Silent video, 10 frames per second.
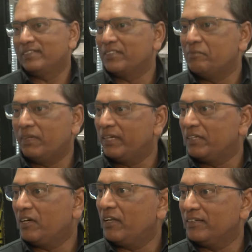it's a
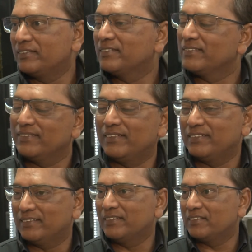billion dollars.
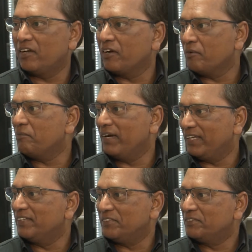It's, it's a lot of money, you